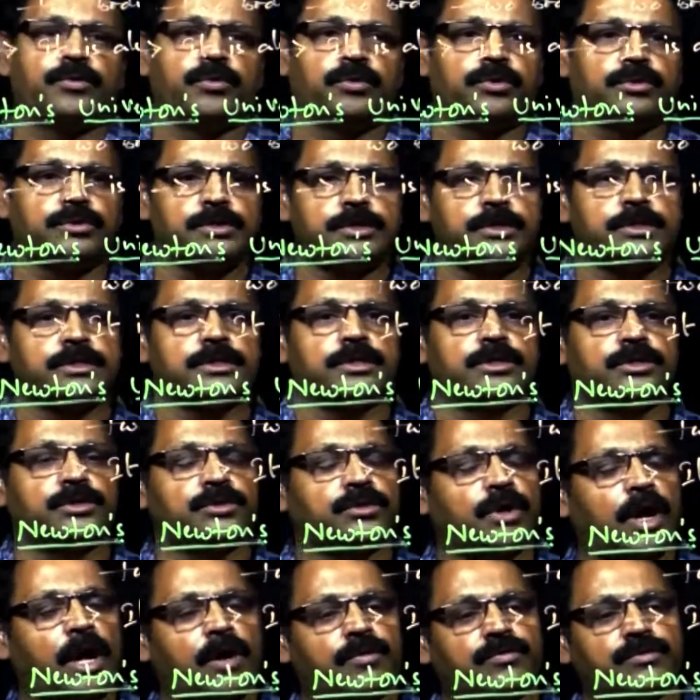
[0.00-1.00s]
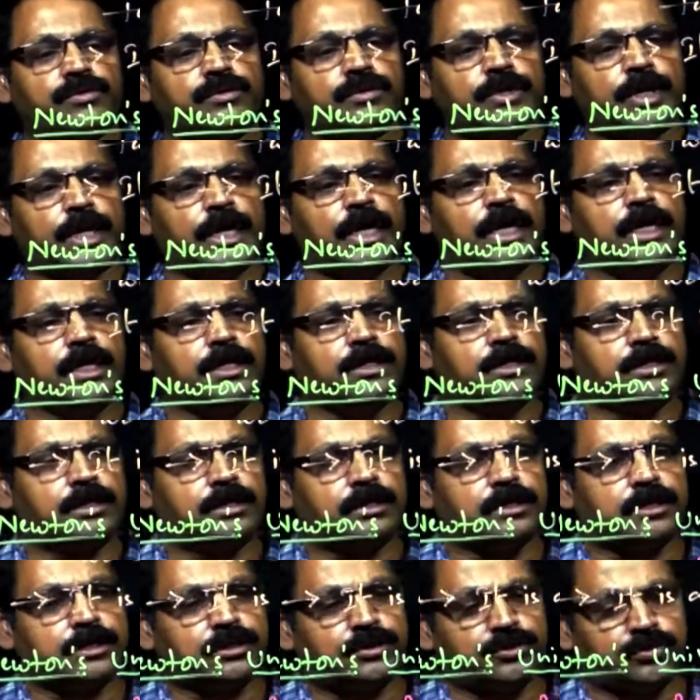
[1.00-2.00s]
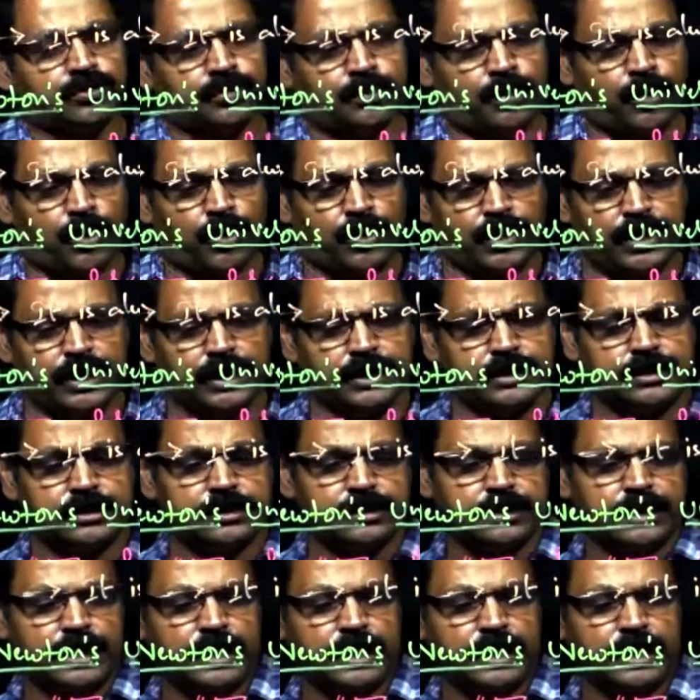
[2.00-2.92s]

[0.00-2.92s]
force, you have to take the two bodies.